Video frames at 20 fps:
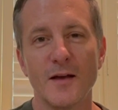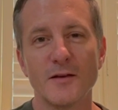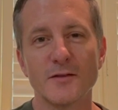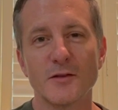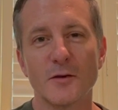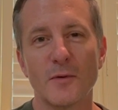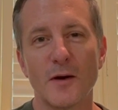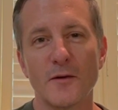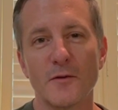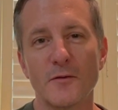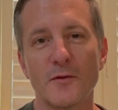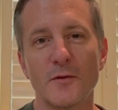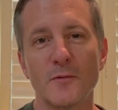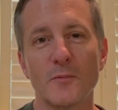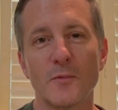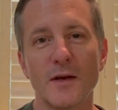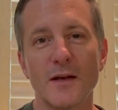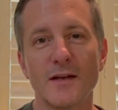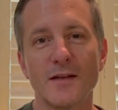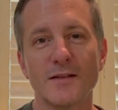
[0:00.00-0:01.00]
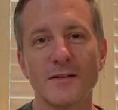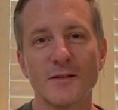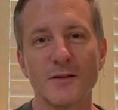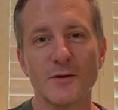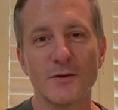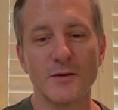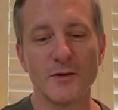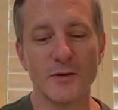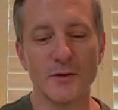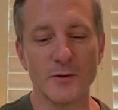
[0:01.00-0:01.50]
So rather than read it to
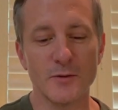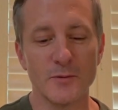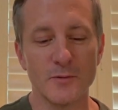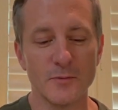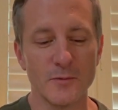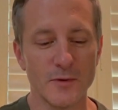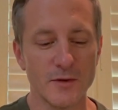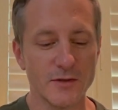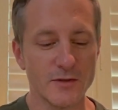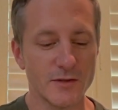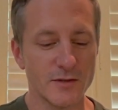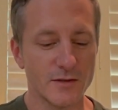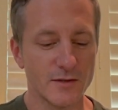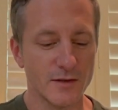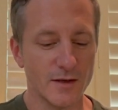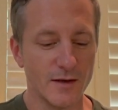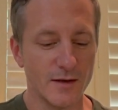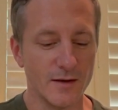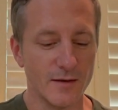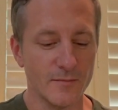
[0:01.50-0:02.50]
you, which